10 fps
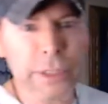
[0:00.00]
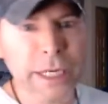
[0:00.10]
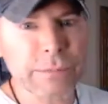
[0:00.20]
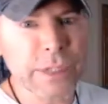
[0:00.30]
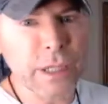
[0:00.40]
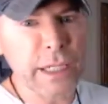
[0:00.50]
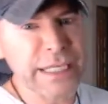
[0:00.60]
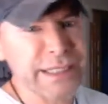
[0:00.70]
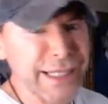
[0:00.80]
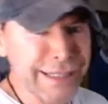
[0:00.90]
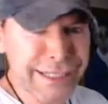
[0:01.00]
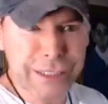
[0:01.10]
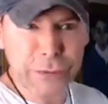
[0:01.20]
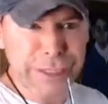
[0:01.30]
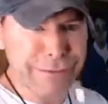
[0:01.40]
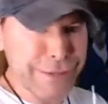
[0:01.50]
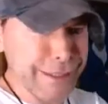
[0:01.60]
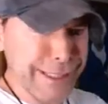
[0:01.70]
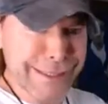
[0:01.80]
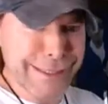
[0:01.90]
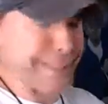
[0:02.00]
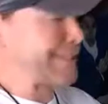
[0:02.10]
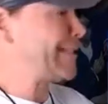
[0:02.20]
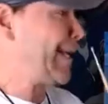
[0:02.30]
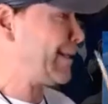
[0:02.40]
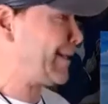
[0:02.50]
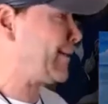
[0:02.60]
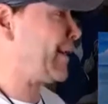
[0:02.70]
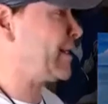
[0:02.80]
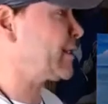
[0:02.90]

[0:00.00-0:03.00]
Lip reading: comes along, he screams and does this yelling thing. It's